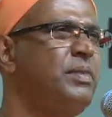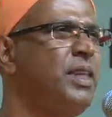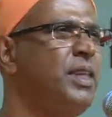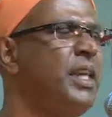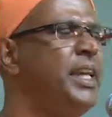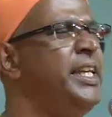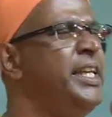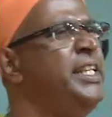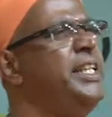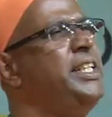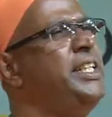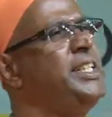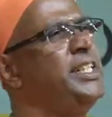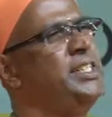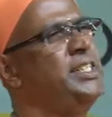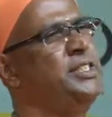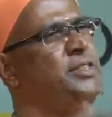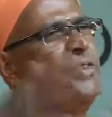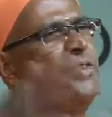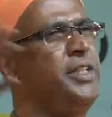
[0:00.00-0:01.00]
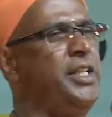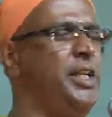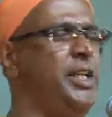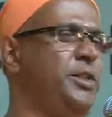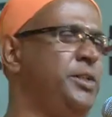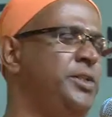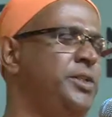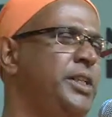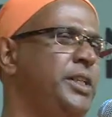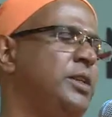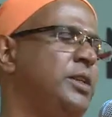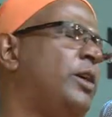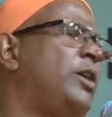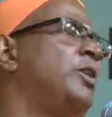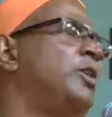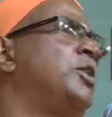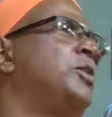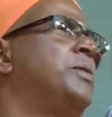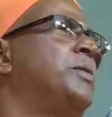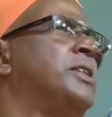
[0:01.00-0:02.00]
any intensive care unit
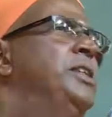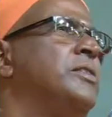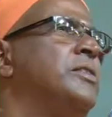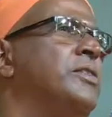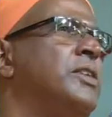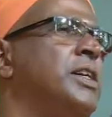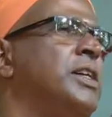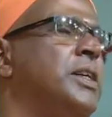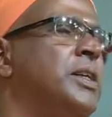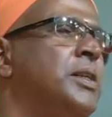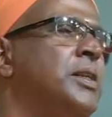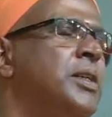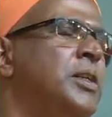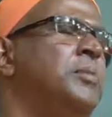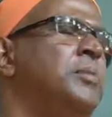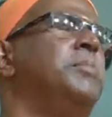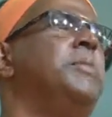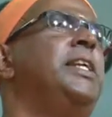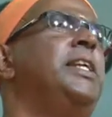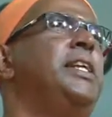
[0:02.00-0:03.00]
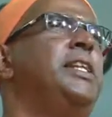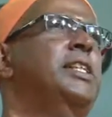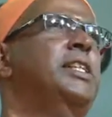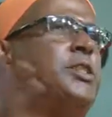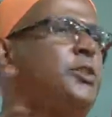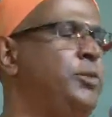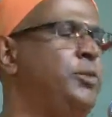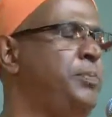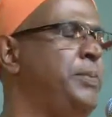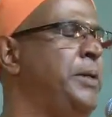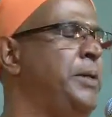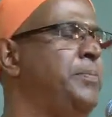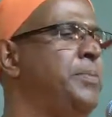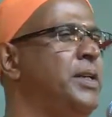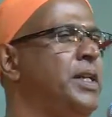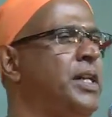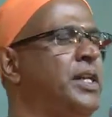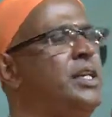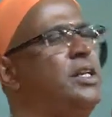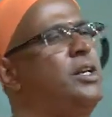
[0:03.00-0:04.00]
all over the world, millions of
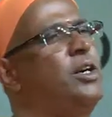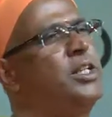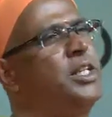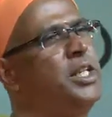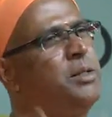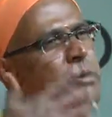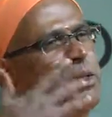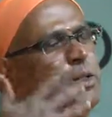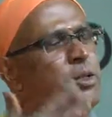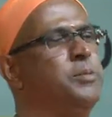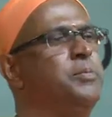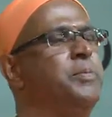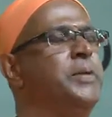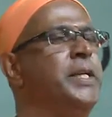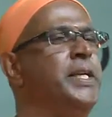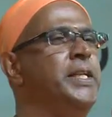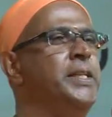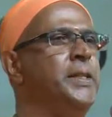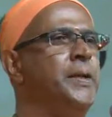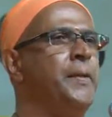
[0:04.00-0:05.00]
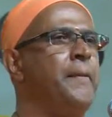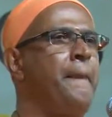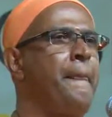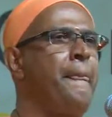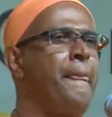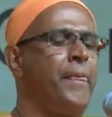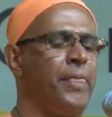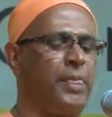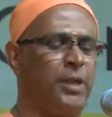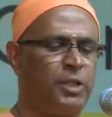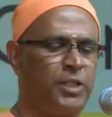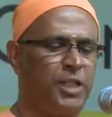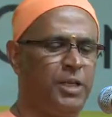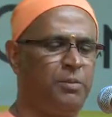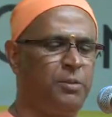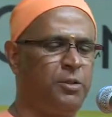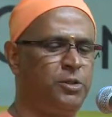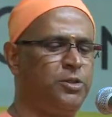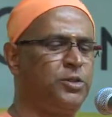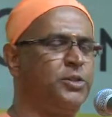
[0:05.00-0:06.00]
people are not able to breathe, not
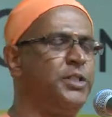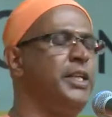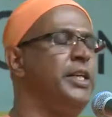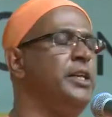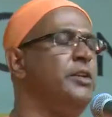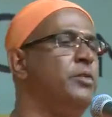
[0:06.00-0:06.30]
able to drink